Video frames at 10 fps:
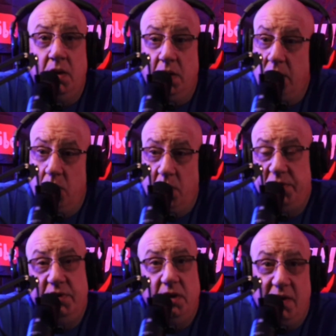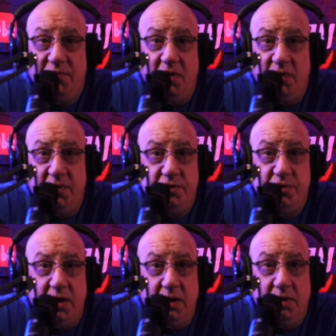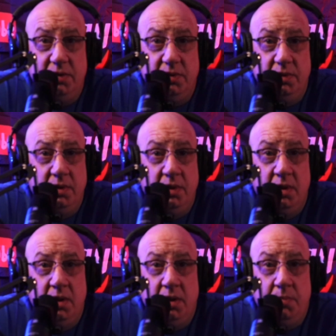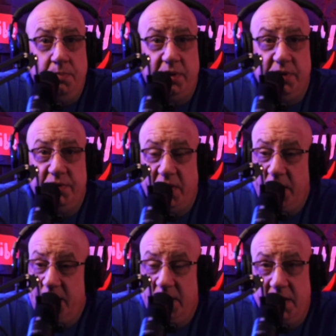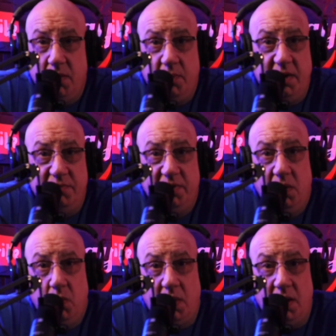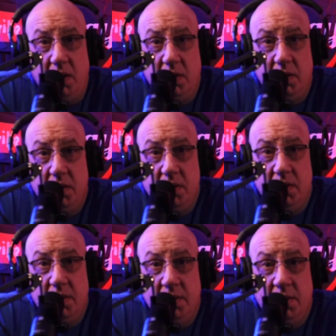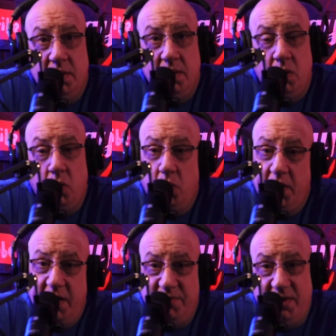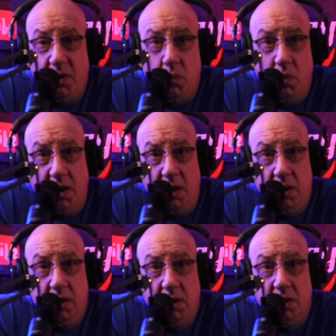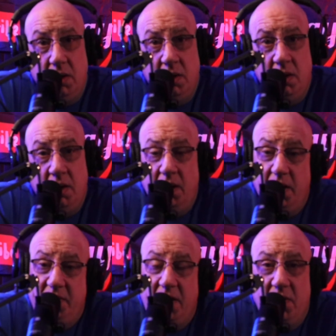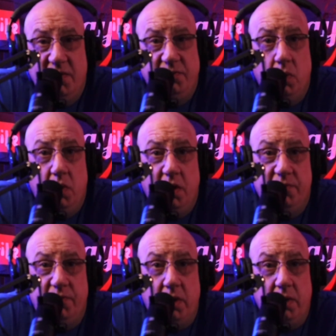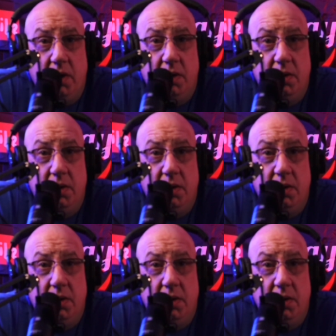are the ones that love all this shit. Because they can get whatever they want, whenever they want, and they don't have to work for it.